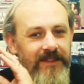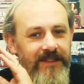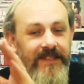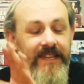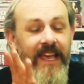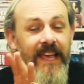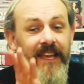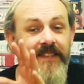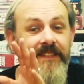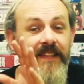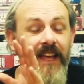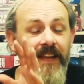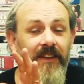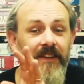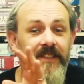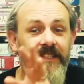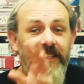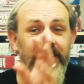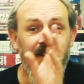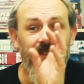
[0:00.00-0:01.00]
takes that
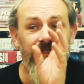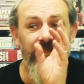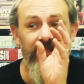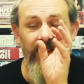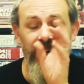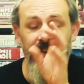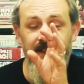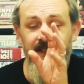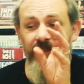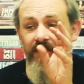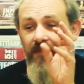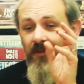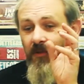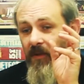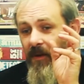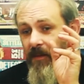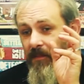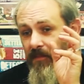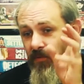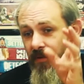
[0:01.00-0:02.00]

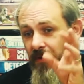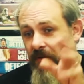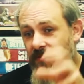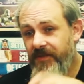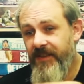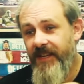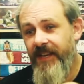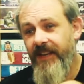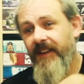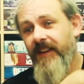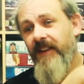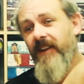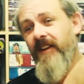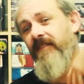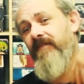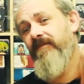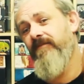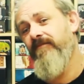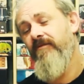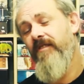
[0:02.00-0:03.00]
1994 bureaucracy and kind
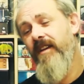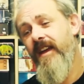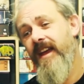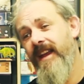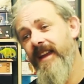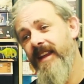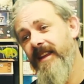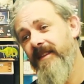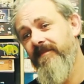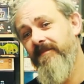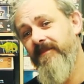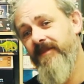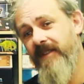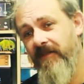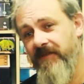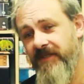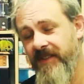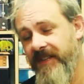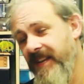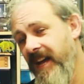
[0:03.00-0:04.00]
of really
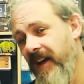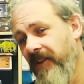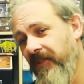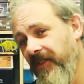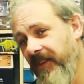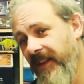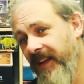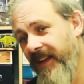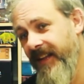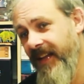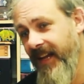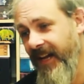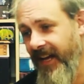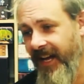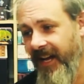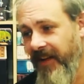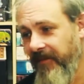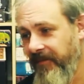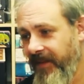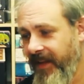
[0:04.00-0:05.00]
goes to town on it.
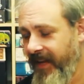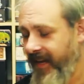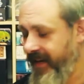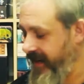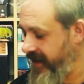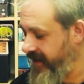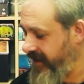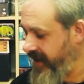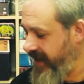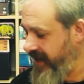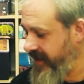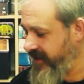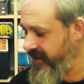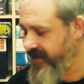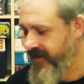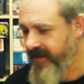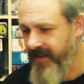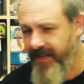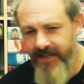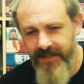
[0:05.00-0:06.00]
Um, and it
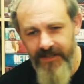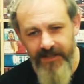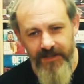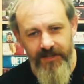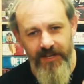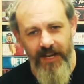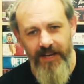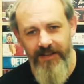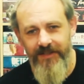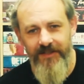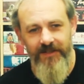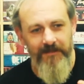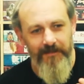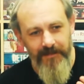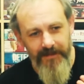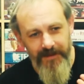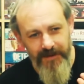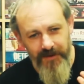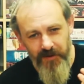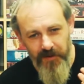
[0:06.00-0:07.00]
is it's just
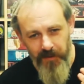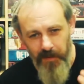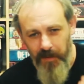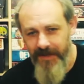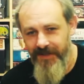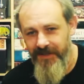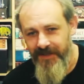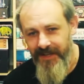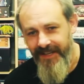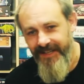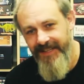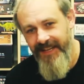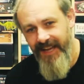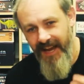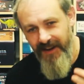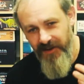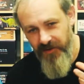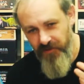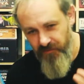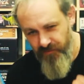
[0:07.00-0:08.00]
twisted
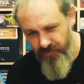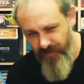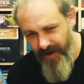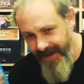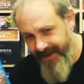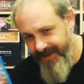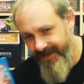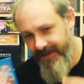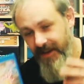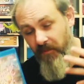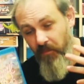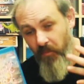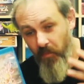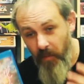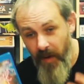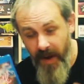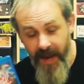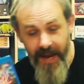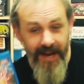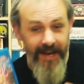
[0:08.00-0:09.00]
and great
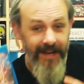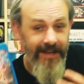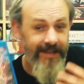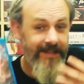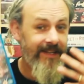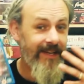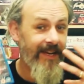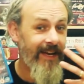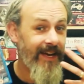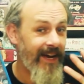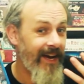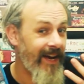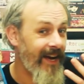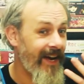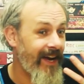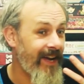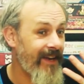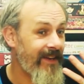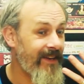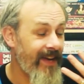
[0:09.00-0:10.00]
and weird
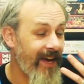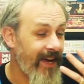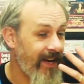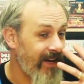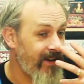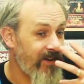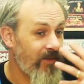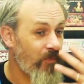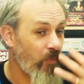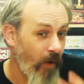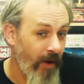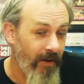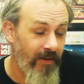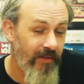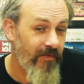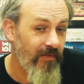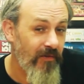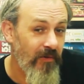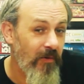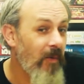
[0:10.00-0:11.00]
and and
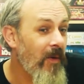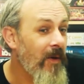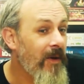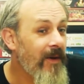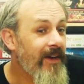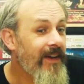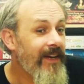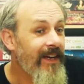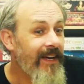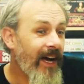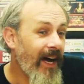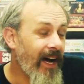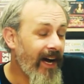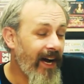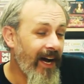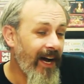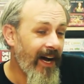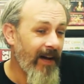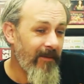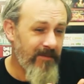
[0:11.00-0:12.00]
wonderful
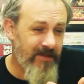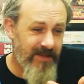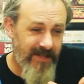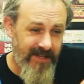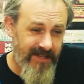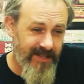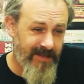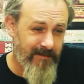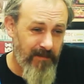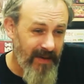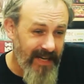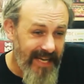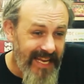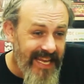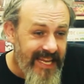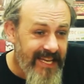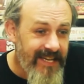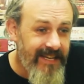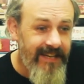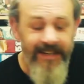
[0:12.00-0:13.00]
um,
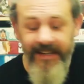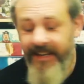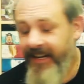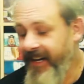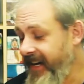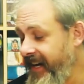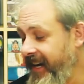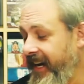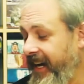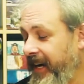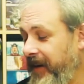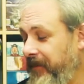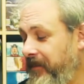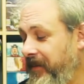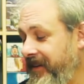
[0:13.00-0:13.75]
bleak. Um,